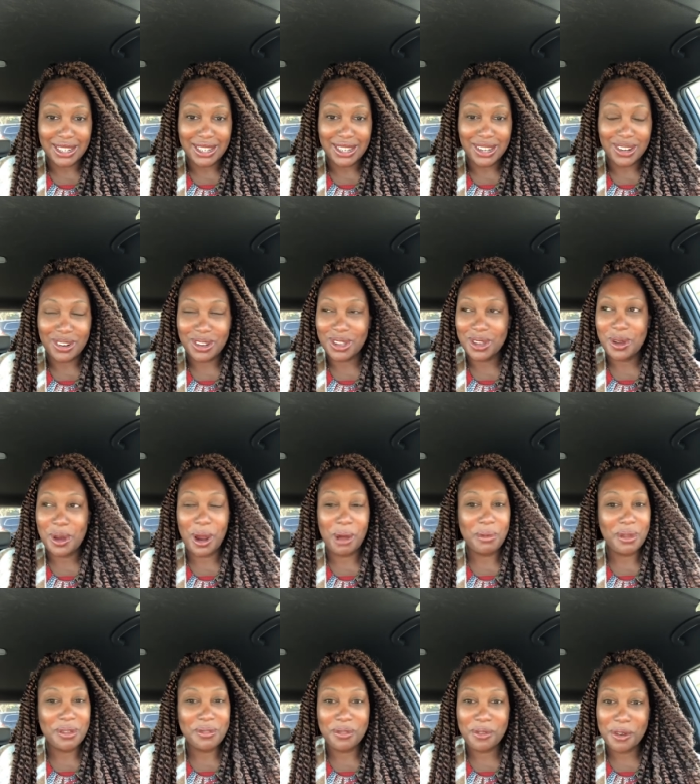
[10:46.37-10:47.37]
or you're going to
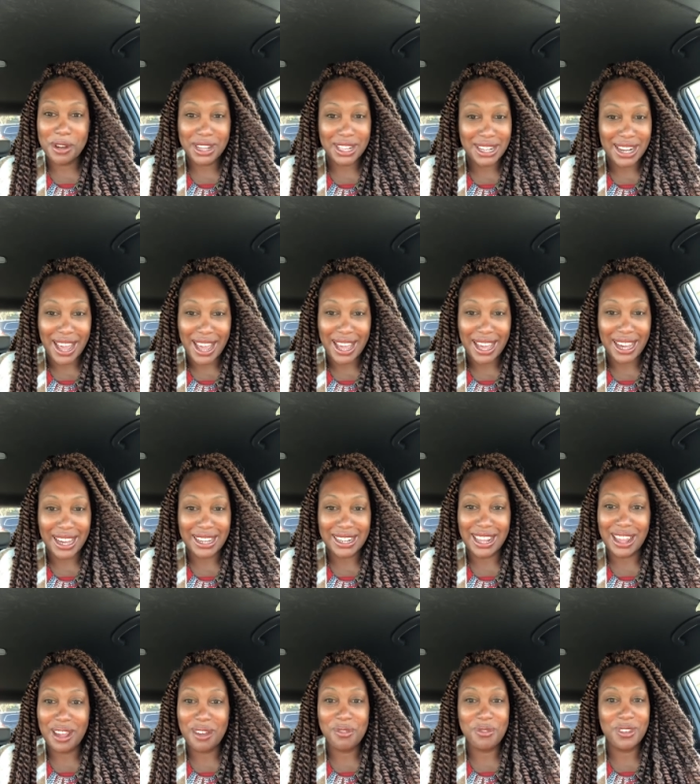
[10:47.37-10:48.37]
be 49
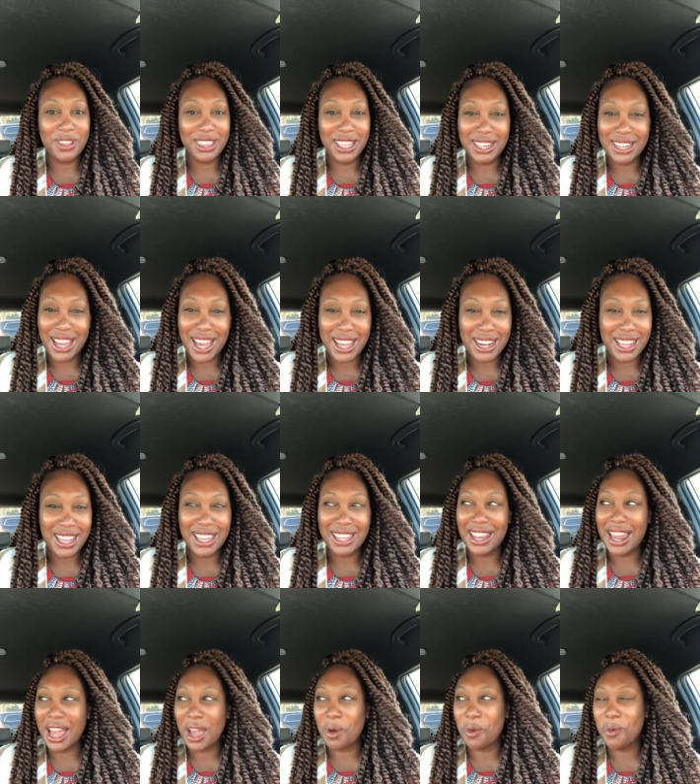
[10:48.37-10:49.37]
and 59 and you're
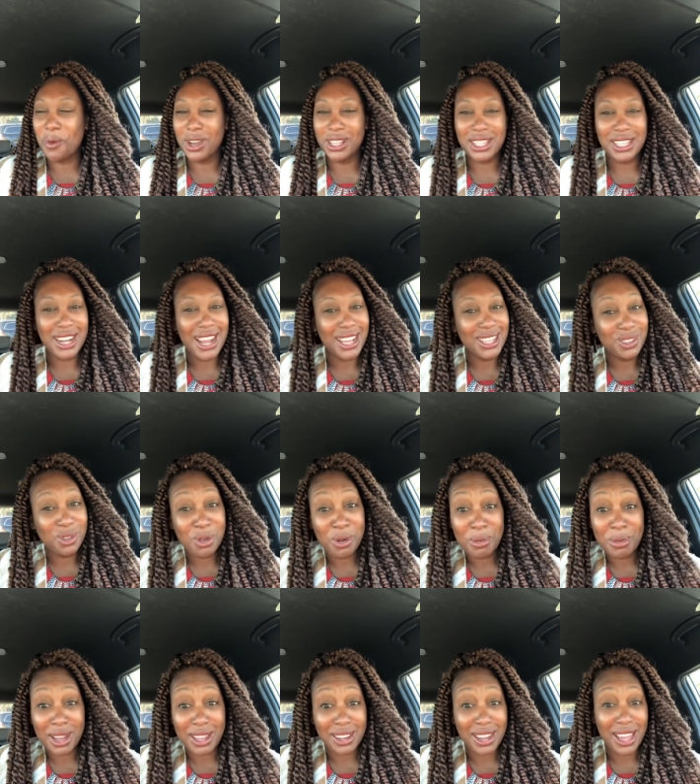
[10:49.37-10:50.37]
like, what did I do with
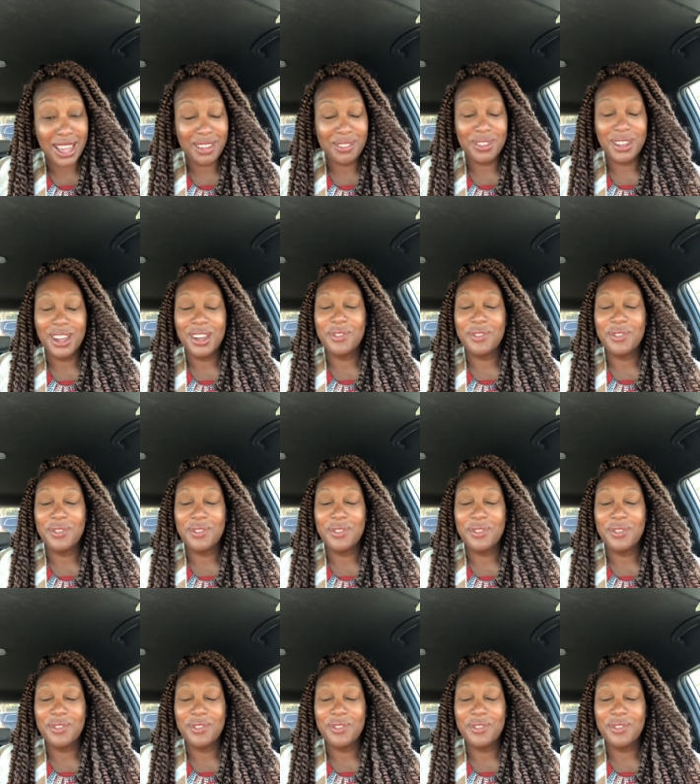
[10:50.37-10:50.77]
my life?